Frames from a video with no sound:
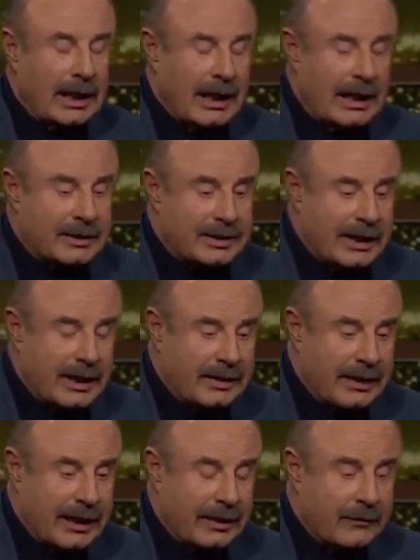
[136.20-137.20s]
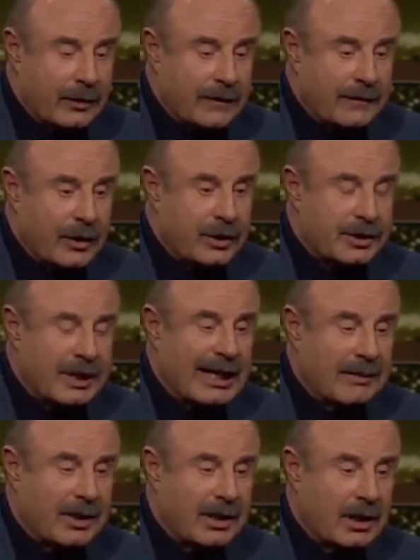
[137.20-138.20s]
I said that for the first
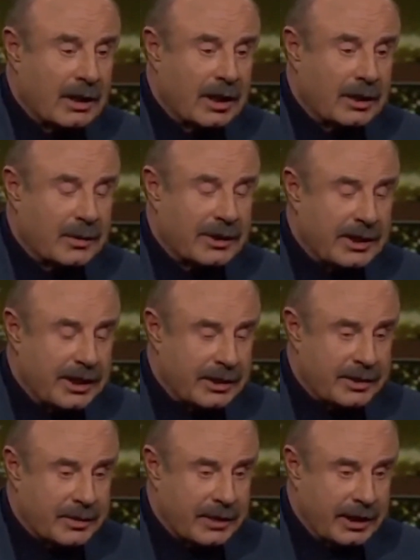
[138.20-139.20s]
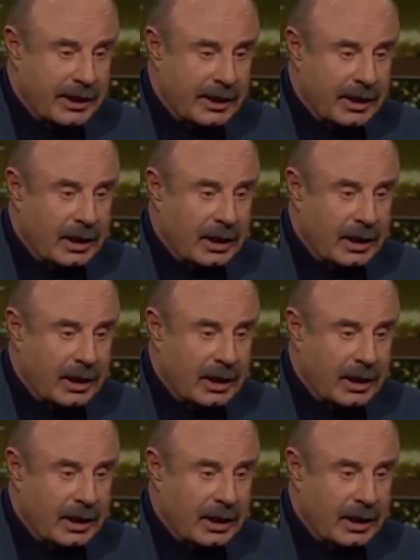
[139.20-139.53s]
time in our country's history,